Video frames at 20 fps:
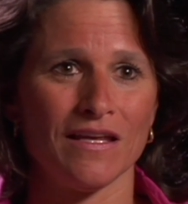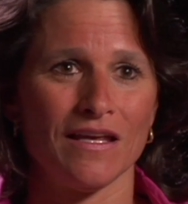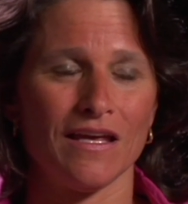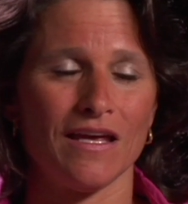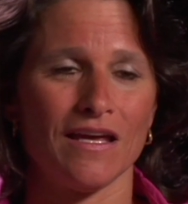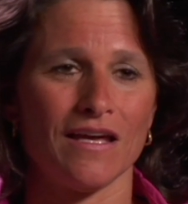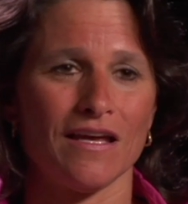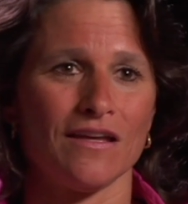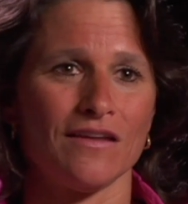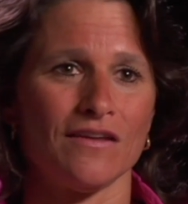
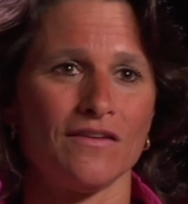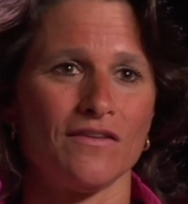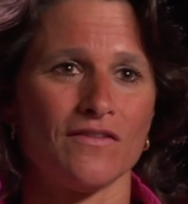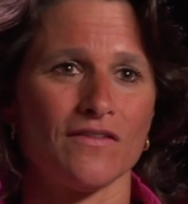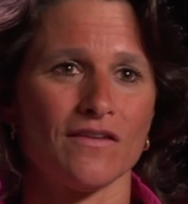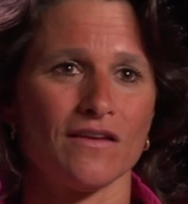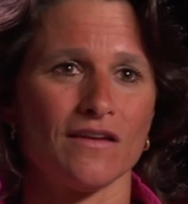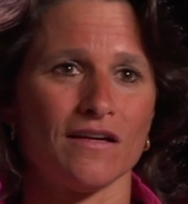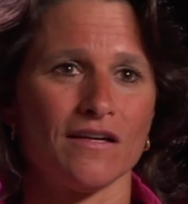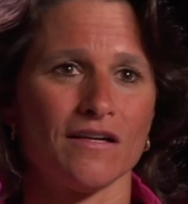and
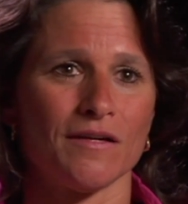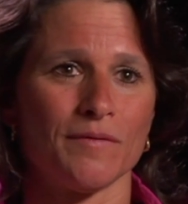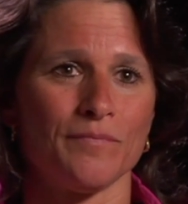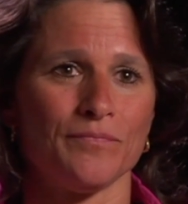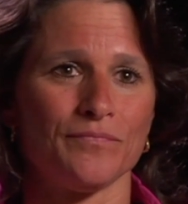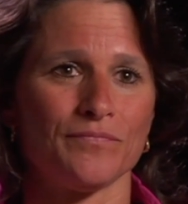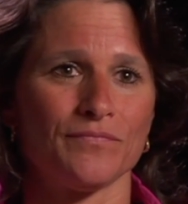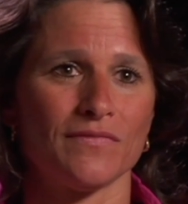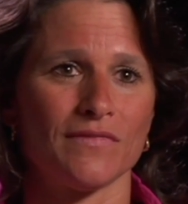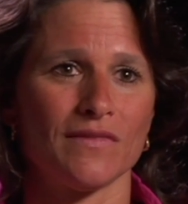
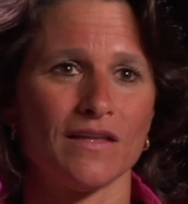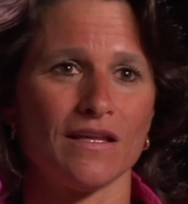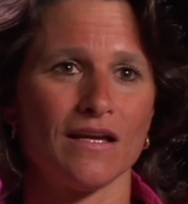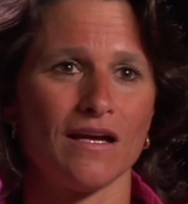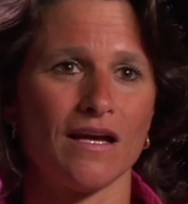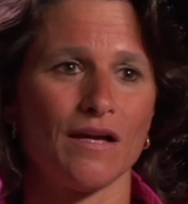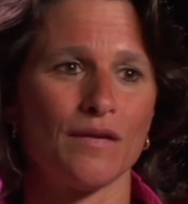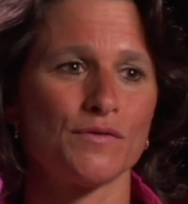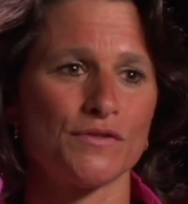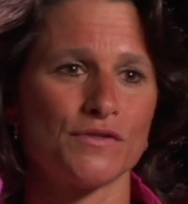
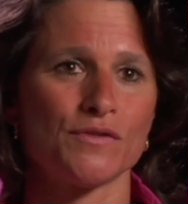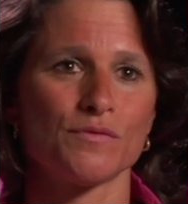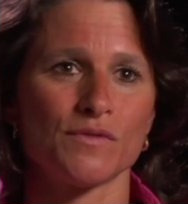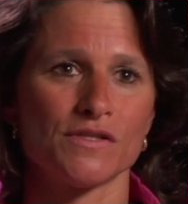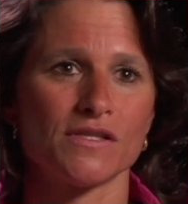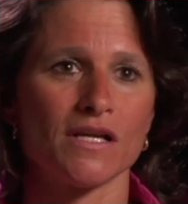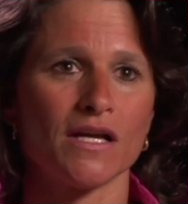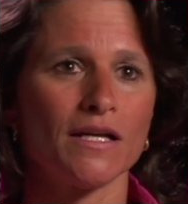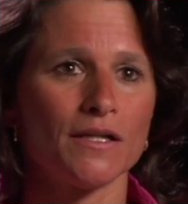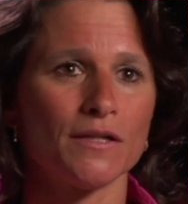I was
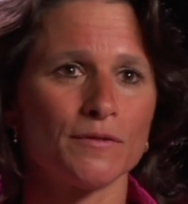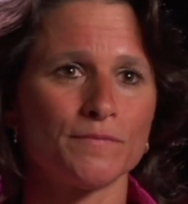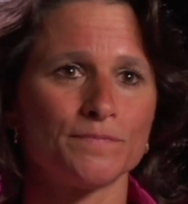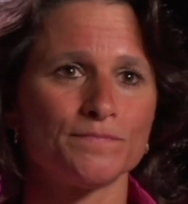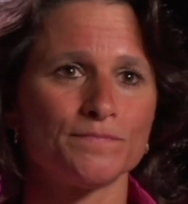suicidal.